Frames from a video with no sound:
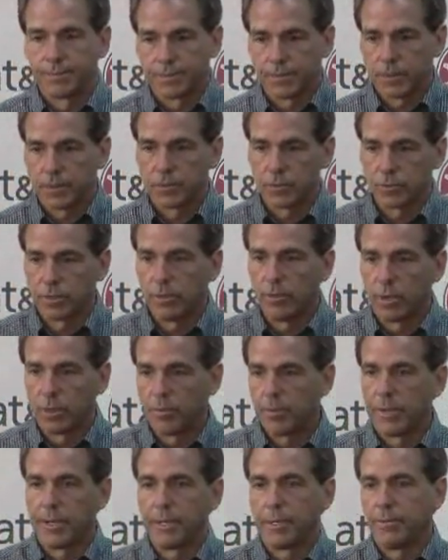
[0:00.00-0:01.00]
Because we want
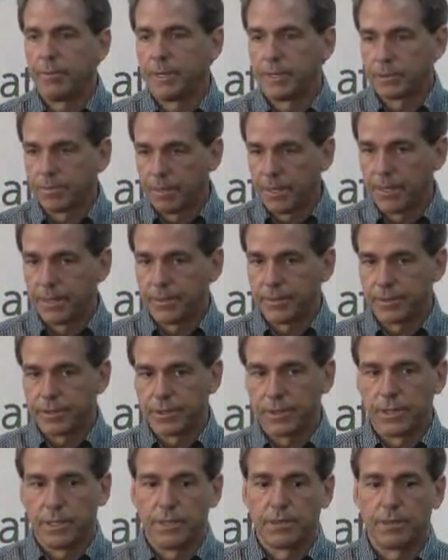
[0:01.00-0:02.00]
to play the best
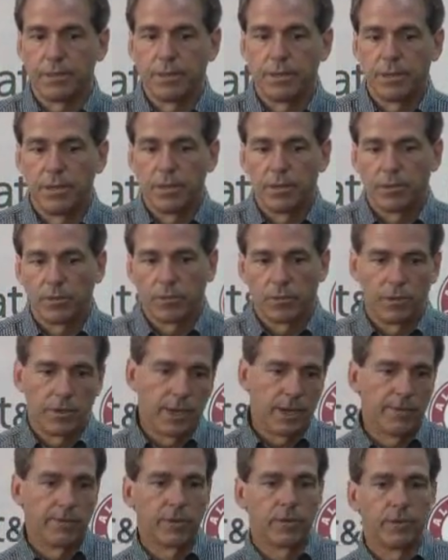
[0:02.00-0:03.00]
players, and we're
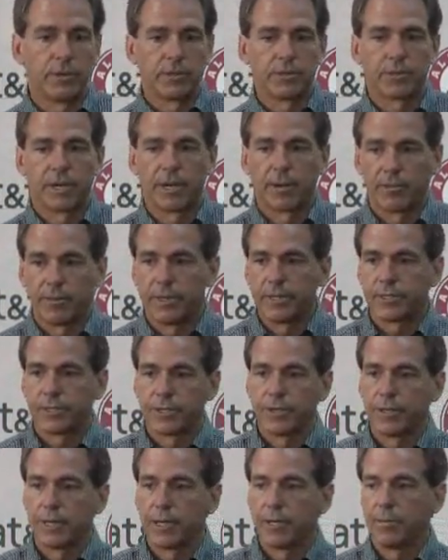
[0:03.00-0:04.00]
never going to try to
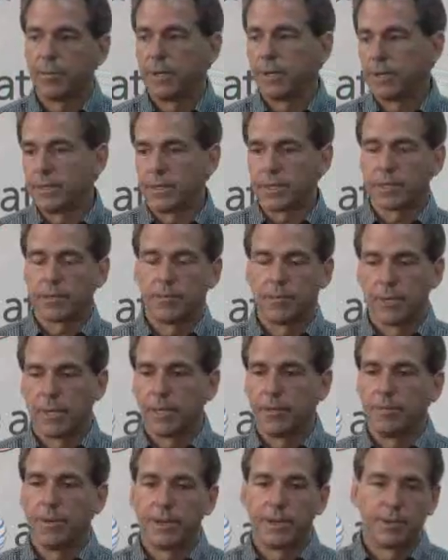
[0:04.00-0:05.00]
redshirt anybody that can
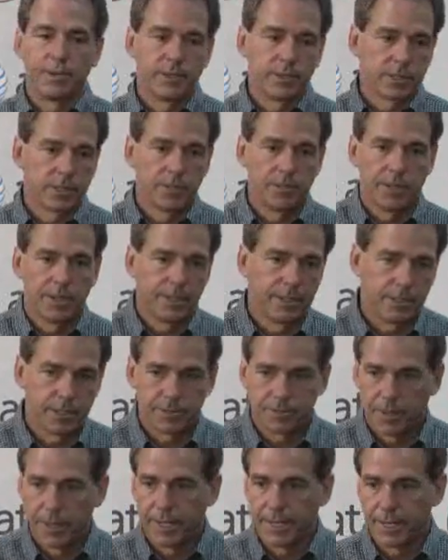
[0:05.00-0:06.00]
play better than somebody
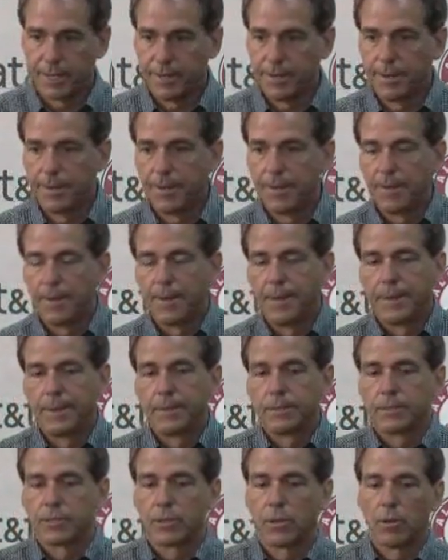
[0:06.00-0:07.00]
that's playing.
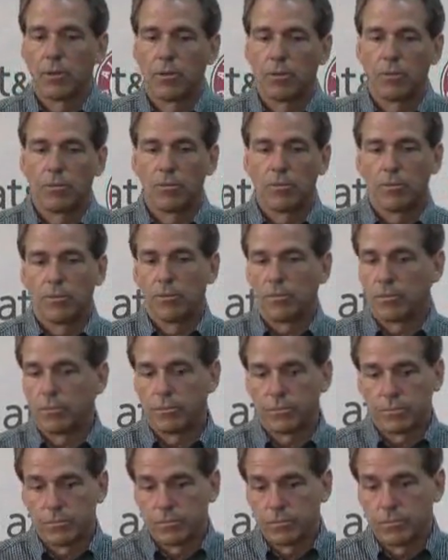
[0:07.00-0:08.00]
So,
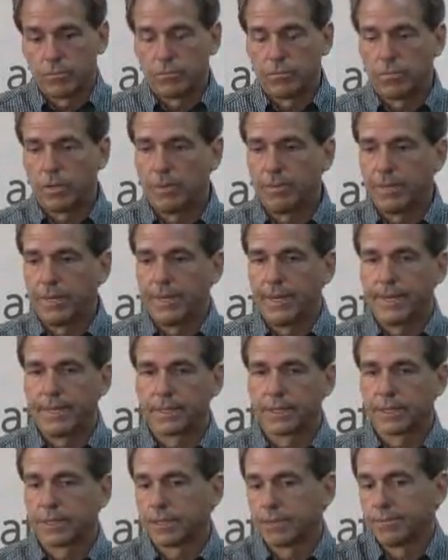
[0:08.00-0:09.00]
I mean,
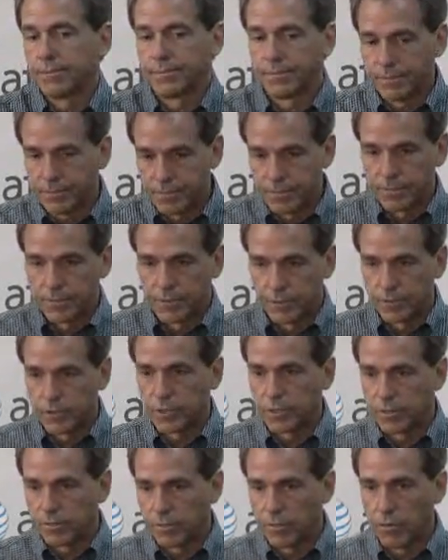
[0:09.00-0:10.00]
that's
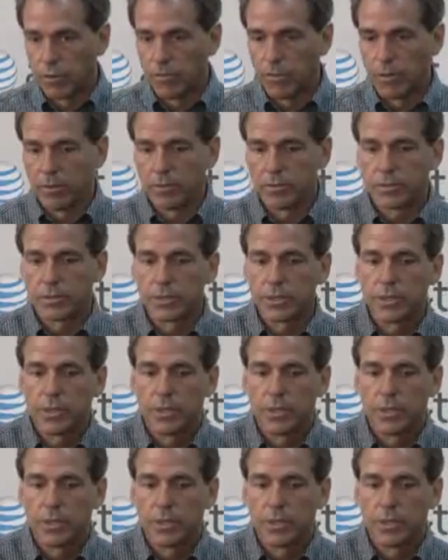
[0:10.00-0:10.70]
first and foremost.